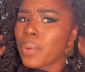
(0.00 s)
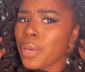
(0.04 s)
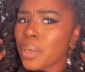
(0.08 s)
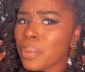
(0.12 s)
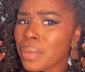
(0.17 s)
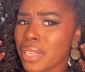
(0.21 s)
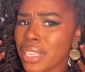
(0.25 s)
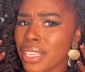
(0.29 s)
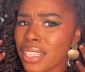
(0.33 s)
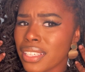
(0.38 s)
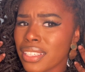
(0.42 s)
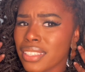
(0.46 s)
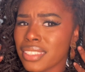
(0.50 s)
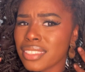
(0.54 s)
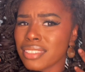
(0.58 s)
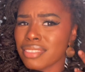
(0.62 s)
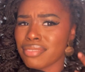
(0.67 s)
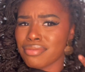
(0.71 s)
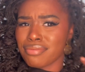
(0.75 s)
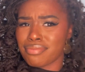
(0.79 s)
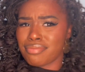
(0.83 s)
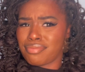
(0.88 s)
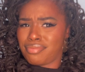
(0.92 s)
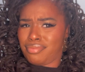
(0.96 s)
are we?
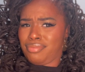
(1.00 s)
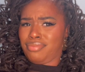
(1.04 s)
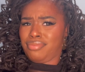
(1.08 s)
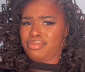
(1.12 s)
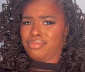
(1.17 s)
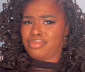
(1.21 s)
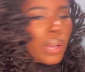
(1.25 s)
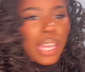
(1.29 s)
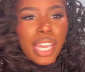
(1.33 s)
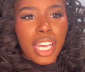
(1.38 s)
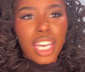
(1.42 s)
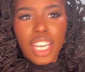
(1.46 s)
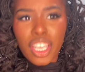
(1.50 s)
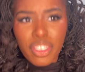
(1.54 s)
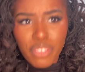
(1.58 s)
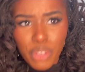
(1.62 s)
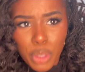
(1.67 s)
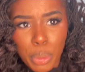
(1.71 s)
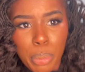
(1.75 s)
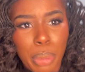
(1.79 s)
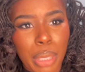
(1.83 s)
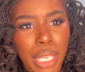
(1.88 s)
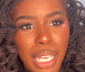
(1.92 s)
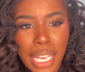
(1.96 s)
Don't
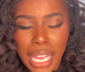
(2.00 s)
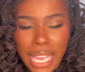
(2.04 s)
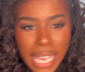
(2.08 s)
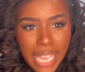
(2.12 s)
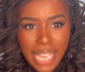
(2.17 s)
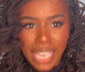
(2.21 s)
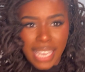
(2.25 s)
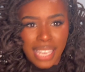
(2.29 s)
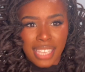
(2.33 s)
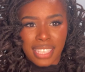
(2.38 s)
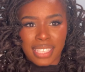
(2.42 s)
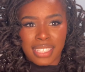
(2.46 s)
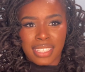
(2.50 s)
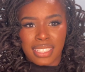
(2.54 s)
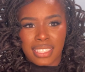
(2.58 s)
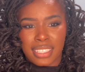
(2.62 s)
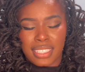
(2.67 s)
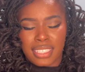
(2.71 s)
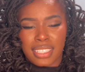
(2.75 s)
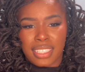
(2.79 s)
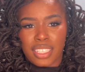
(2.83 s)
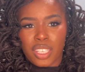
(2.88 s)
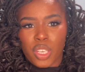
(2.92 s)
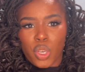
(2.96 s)
ever play
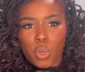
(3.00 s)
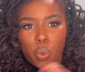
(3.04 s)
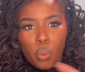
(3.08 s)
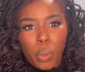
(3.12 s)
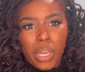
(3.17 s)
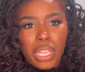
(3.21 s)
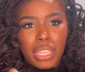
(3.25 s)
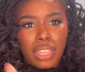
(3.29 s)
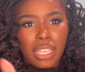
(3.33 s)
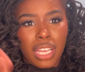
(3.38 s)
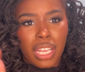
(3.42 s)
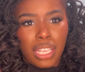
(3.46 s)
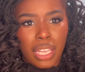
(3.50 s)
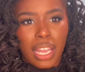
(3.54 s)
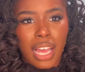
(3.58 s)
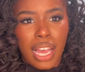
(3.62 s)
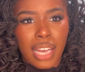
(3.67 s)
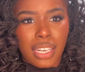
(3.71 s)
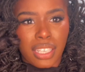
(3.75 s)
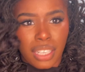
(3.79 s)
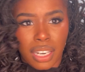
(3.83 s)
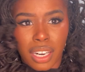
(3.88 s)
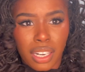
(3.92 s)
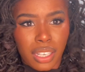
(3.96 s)
with a
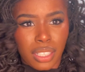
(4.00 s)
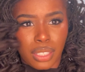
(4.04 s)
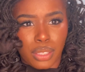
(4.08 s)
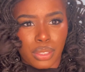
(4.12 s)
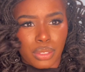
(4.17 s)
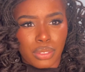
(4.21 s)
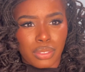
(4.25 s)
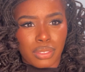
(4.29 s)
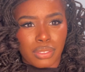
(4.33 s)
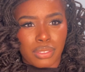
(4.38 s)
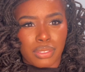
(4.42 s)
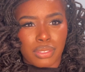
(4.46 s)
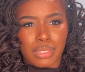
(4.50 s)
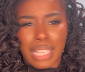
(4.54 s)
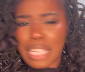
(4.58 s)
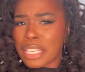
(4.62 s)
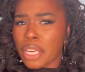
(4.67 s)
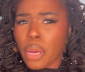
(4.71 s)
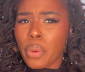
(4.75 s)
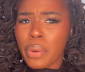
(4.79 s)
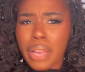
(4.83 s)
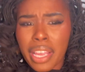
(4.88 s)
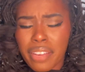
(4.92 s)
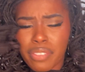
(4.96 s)
lock, girl. Like,
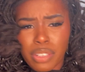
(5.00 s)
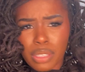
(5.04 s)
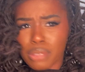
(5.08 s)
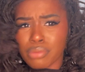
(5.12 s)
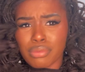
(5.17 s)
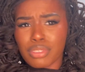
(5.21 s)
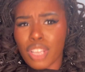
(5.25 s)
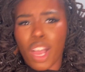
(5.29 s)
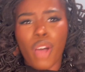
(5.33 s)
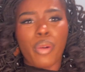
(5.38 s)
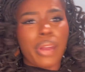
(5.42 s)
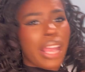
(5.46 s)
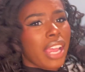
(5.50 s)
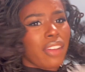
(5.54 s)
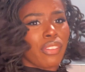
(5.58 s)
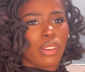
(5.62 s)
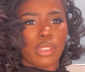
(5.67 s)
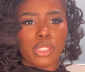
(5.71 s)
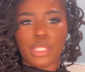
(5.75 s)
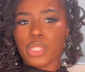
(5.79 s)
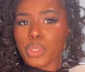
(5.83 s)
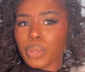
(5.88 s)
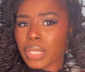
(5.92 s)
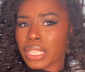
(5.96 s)
don't
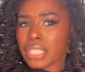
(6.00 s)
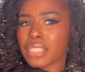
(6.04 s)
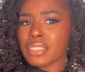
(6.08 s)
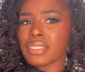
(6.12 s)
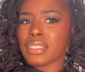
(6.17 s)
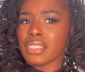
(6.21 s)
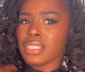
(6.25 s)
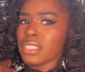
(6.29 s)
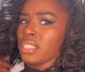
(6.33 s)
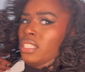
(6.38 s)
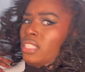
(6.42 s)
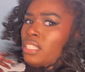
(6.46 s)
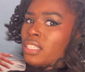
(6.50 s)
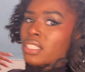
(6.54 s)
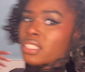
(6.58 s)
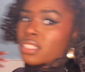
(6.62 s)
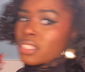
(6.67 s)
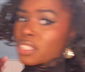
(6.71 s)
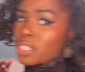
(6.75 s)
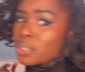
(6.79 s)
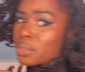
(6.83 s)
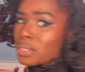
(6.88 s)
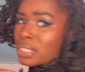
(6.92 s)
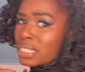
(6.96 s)
ever do it.
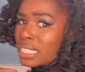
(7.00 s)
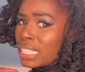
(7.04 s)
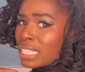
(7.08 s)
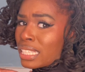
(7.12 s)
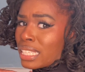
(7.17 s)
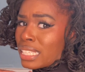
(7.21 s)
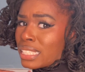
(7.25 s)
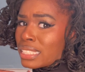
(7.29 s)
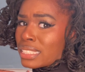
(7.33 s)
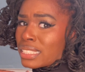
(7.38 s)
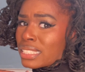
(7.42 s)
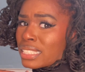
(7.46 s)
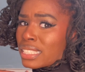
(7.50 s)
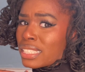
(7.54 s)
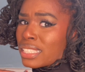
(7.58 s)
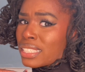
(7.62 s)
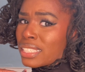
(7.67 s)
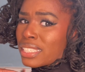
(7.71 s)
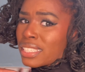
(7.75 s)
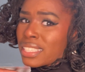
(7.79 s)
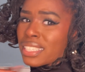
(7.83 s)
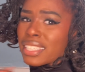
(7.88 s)
Do you see this?